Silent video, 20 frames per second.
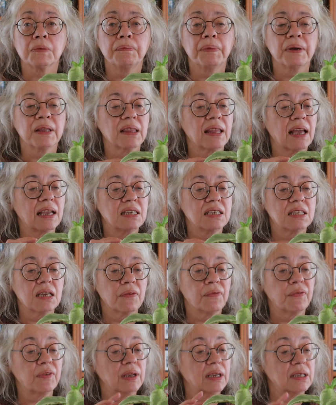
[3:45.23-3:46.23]
but they
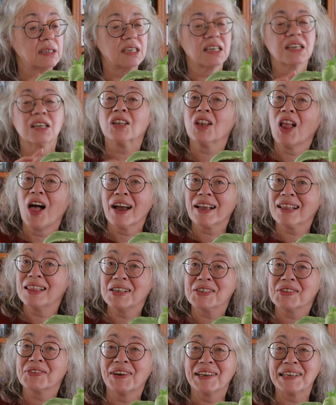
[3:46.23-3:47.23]
definitely didn't like
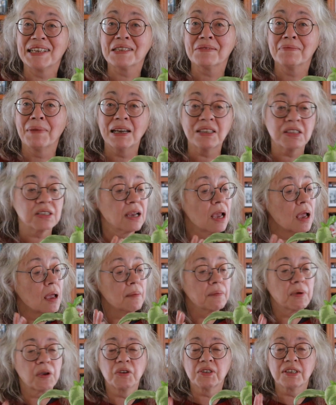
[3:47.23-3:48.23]
this one as much
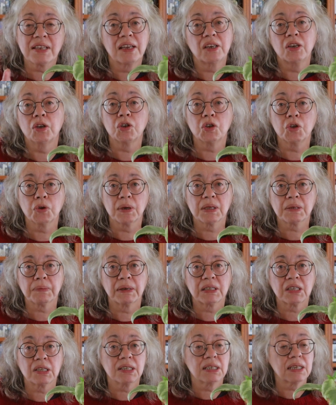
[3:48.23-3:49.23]
because they didn't do as
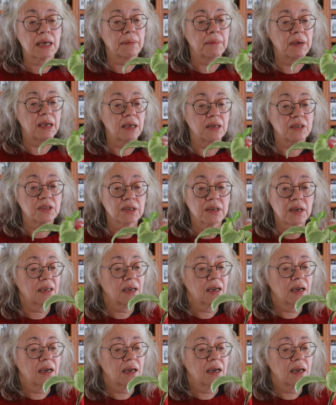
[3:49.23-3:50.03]
much damage.